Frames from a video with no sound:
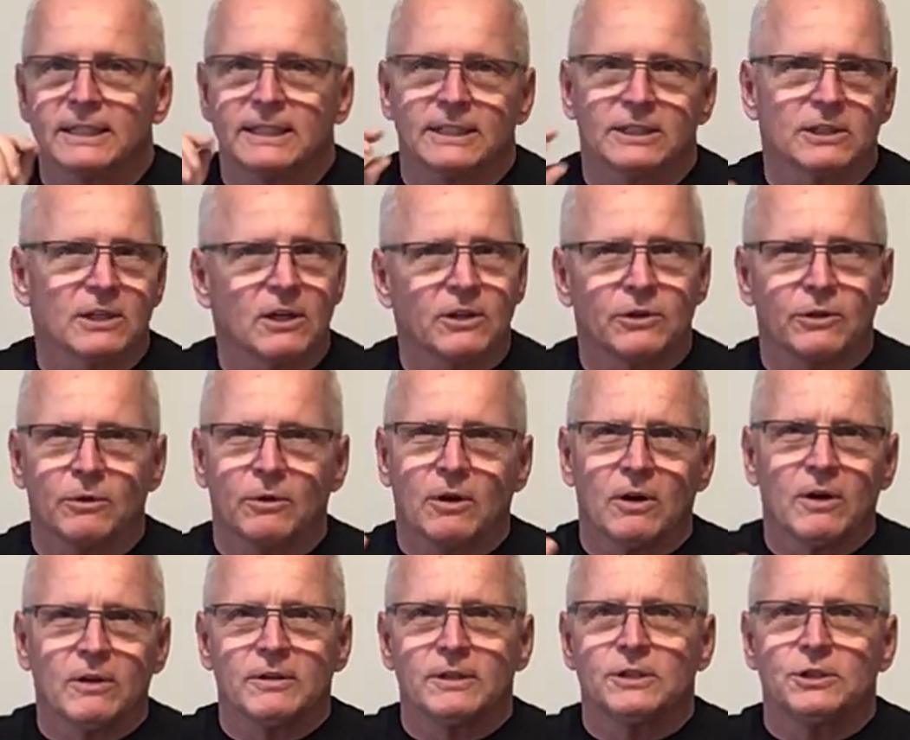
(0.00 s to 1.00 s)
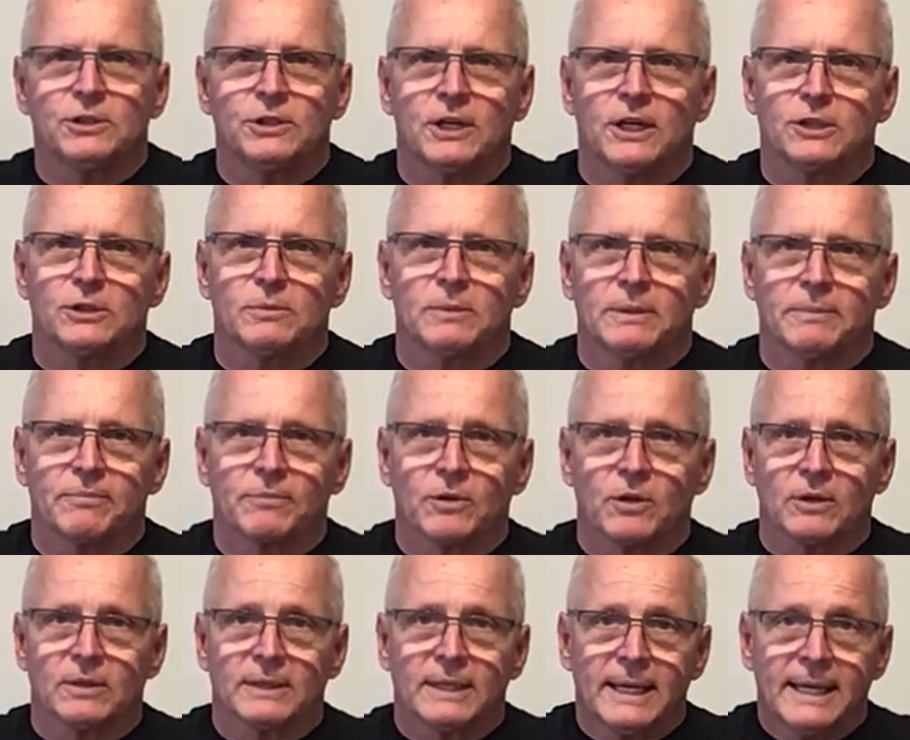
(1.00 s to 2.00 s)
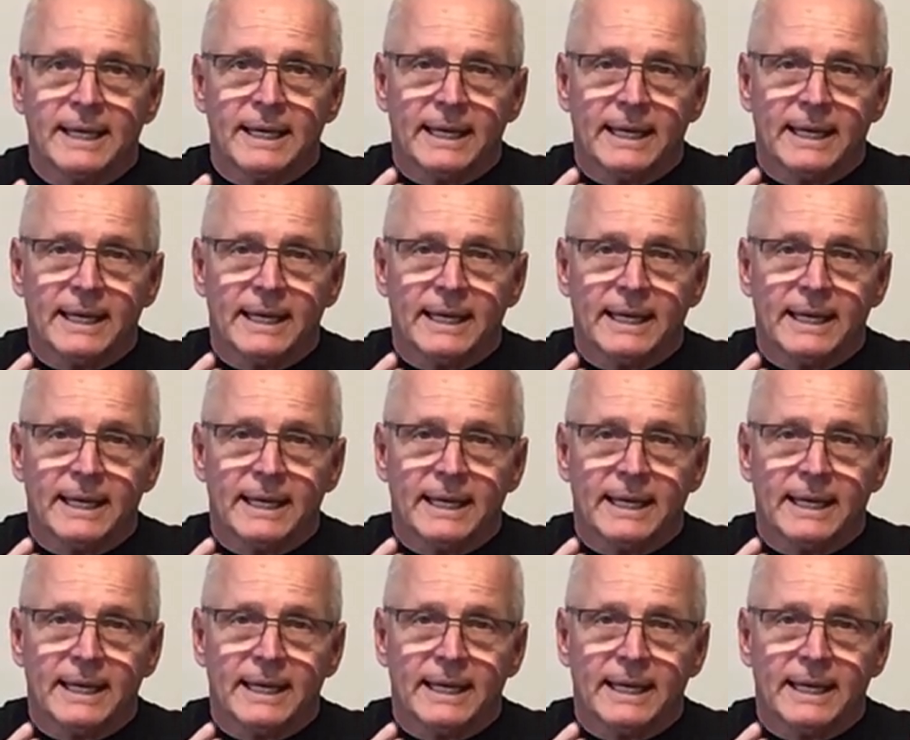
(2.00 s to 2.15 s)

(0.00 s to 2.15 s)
and he's gone through all this judgment on